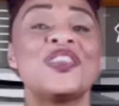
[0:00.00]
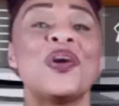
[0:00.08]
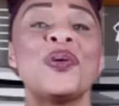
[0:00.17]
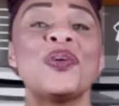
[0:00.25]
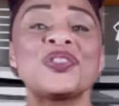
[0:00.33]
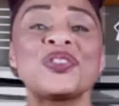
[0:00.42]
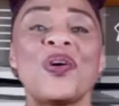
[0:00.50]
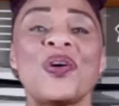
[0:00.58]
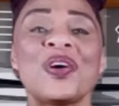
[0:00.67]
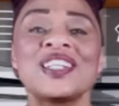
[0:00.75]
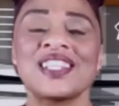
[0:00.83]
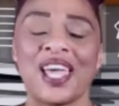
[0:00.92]
Those
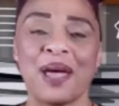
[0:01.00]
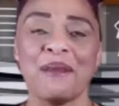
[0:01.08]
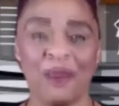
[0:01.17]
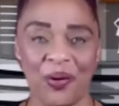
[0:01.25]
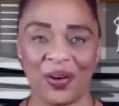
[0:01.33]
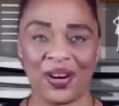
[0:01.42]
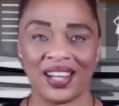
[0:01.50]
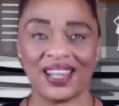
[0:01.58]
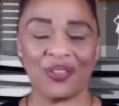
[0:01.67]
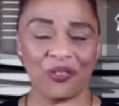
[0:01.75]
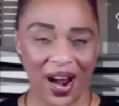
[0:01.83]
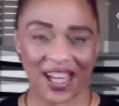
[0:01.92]
stories and more
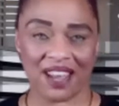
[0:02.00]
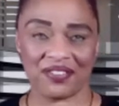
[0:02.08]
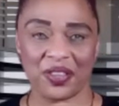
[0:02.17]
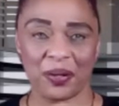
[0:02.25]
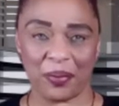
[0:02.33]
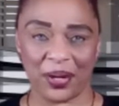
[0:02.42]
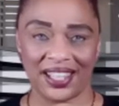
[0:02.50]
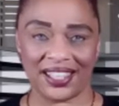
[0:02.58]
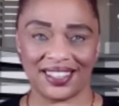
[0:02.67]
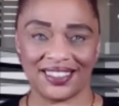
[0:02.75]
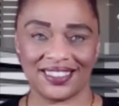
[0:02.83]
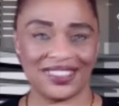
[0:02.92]
right after the
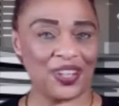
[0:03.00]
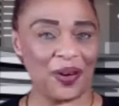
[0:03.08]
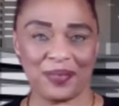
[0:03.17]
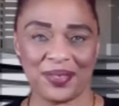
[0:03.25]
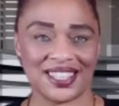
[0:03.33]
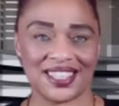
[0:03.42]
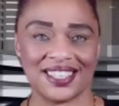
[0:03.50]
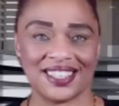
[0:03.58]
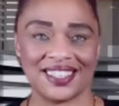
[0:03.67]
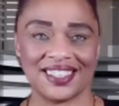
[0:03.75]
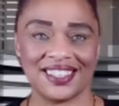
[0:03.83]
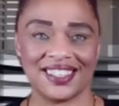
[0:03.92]
break. Don't miss it.